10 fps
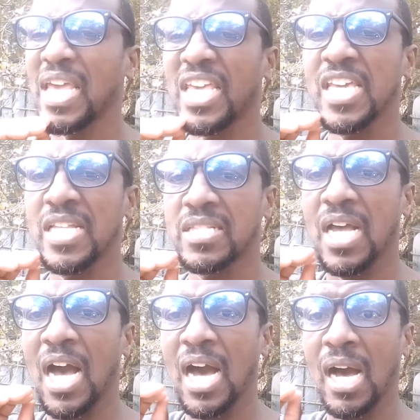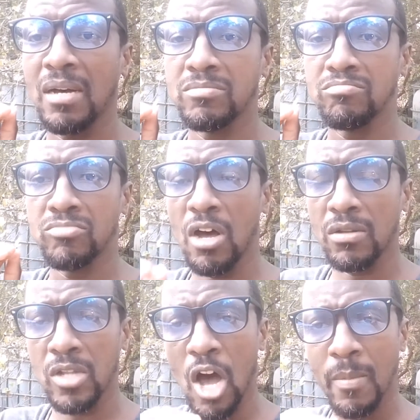It not
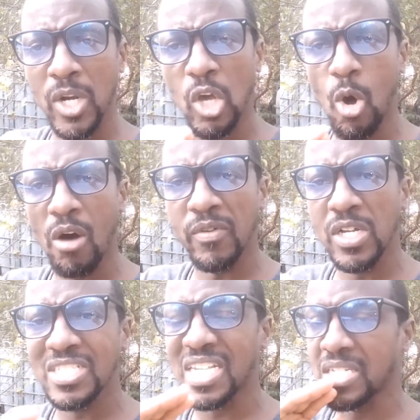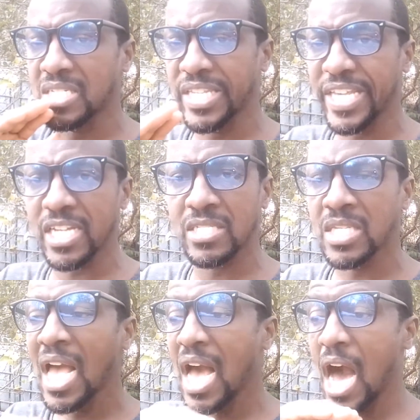normally hovers and digs
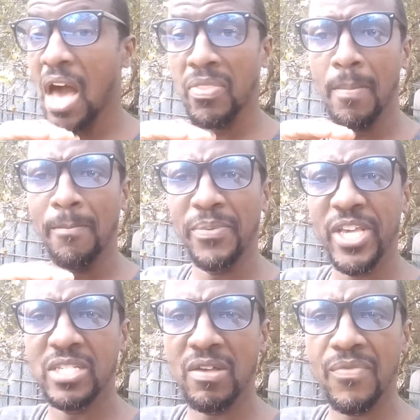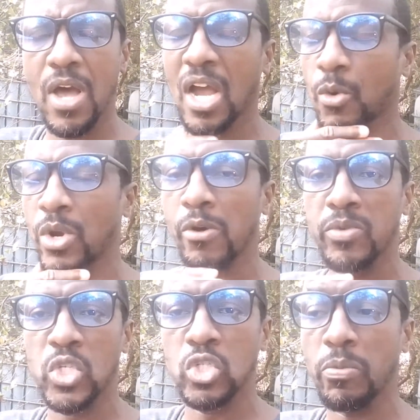at the base of the aquarium
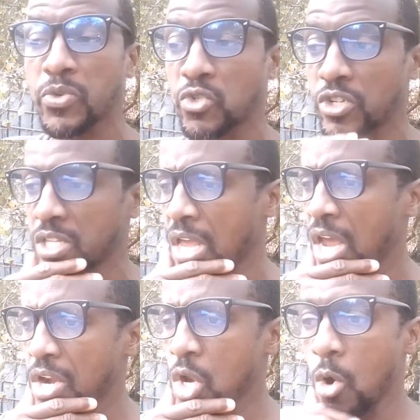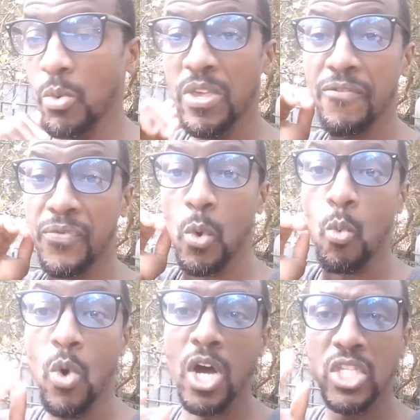substrate. Now, if you
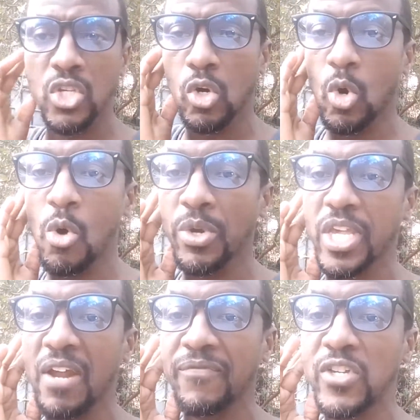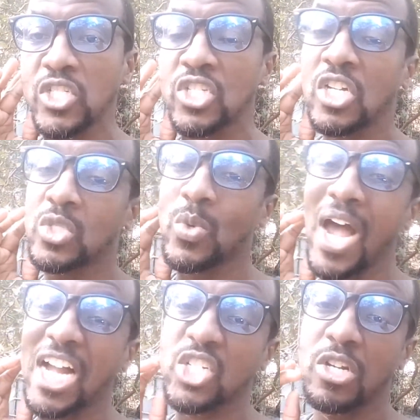want your cory catfish to
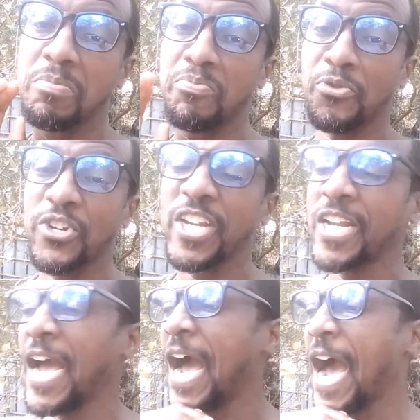actually breed,